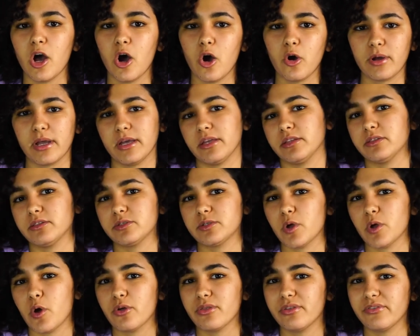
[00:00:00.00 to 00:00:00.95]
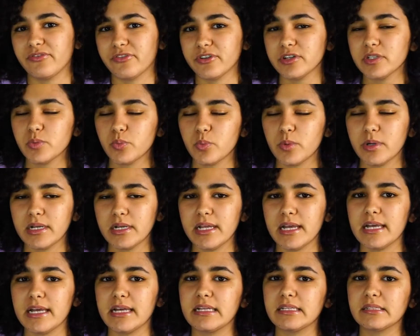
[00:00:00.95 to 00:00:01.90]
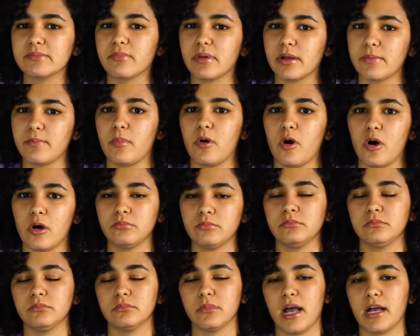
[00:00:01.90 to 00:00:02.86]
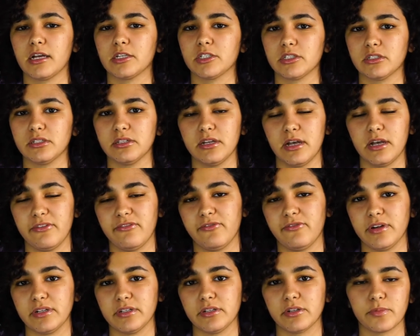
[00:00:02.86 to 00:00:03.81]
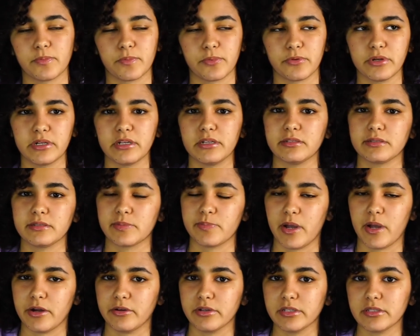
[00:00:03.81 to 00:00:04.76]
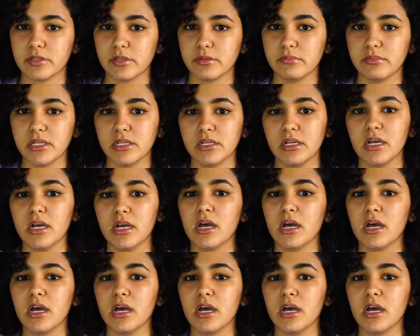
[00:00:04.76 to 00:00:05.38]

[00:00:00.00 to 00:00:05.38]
Okay, so the first one is my mom. Actually, I find her pretty inspiring to me.